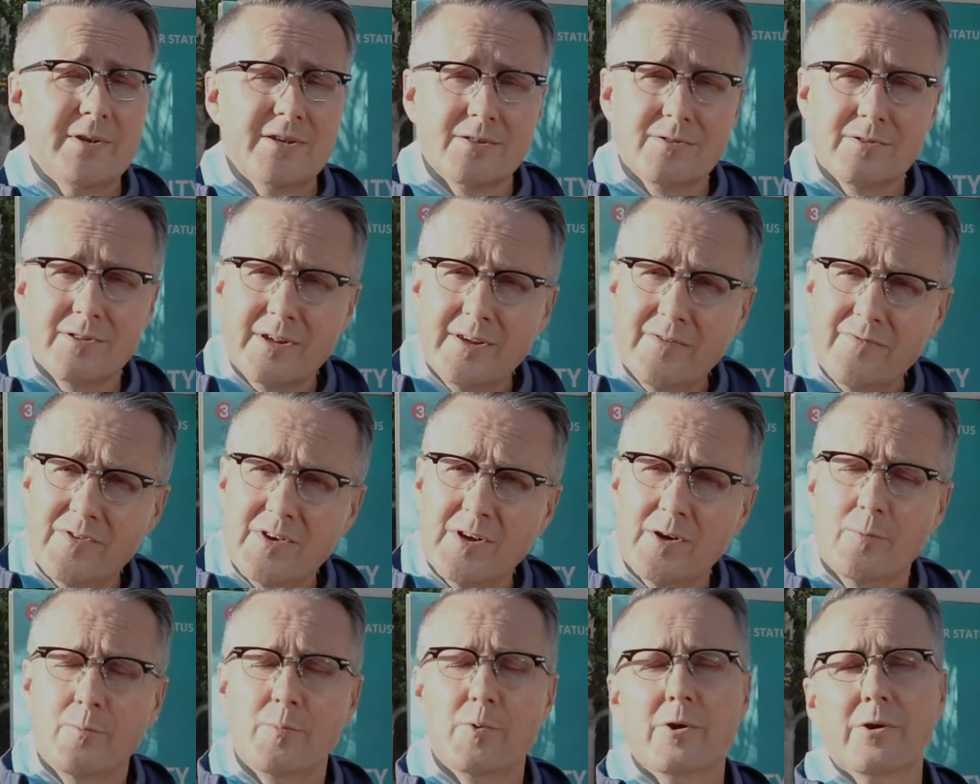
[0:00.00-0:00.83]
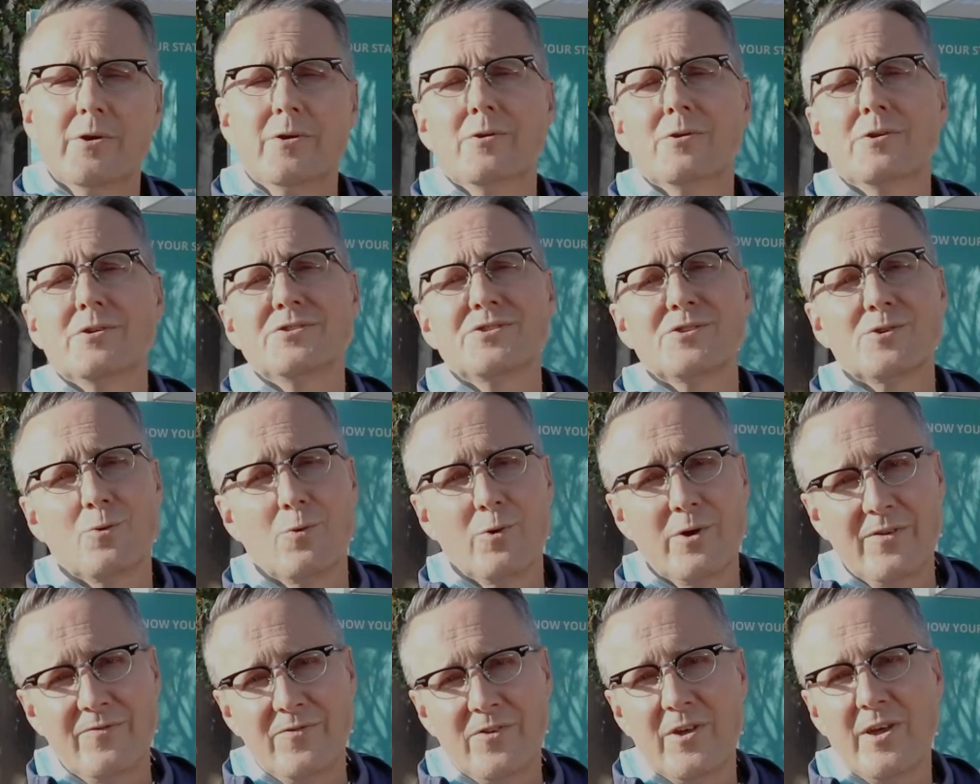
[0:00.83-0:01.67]
to live near Brookhurst
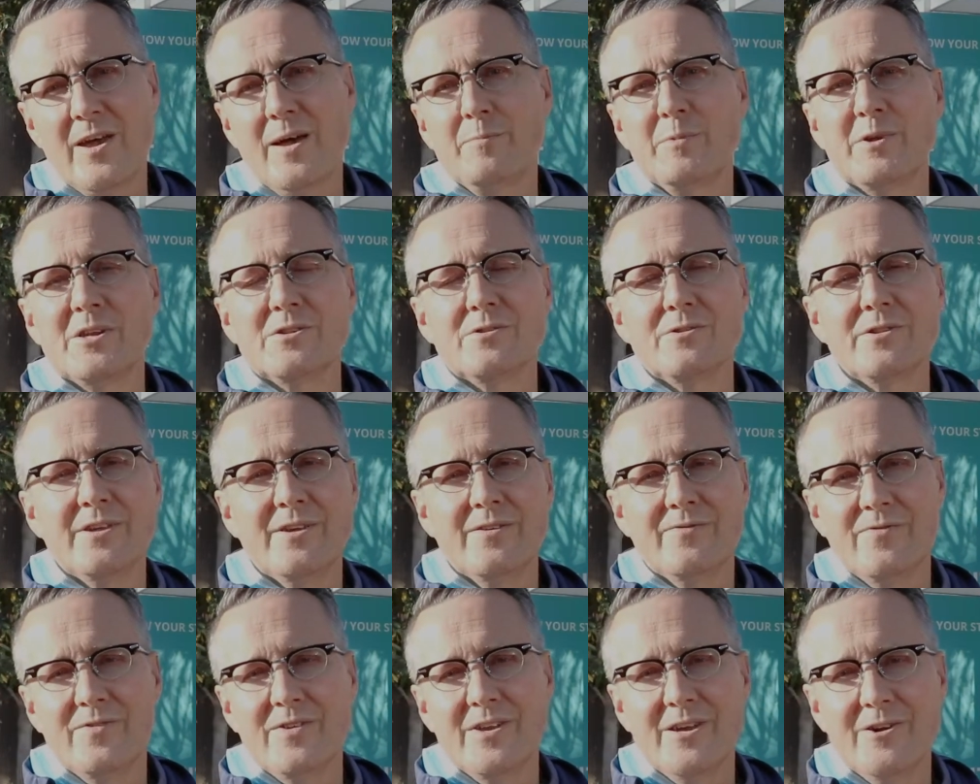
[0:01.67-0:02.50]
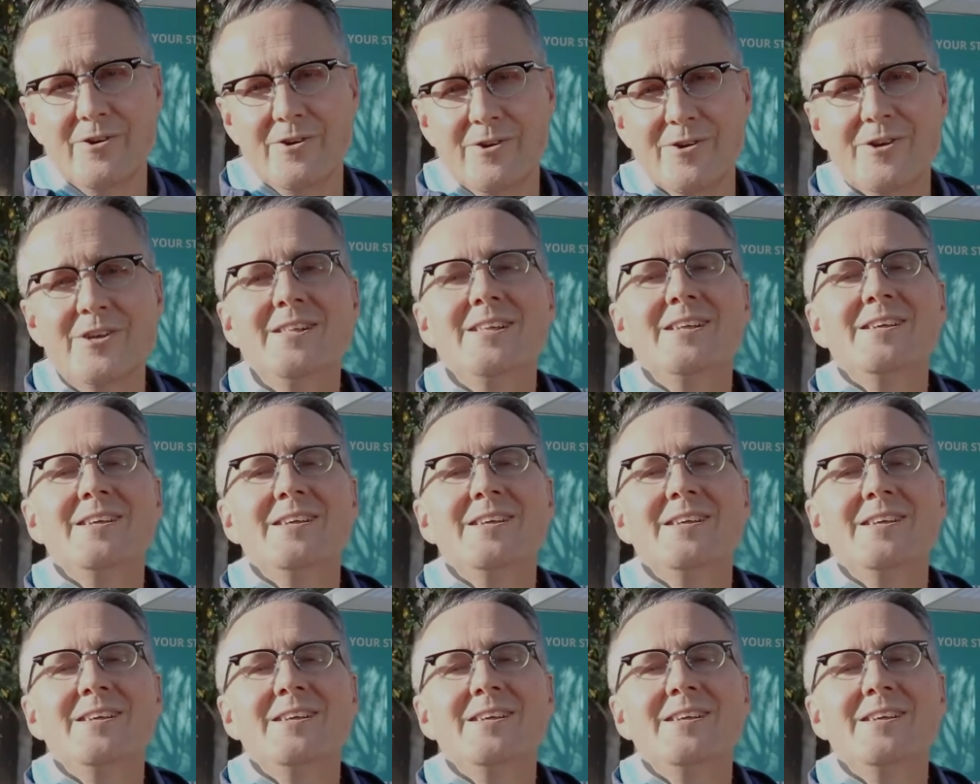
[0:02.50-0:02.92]
or if you happen to live near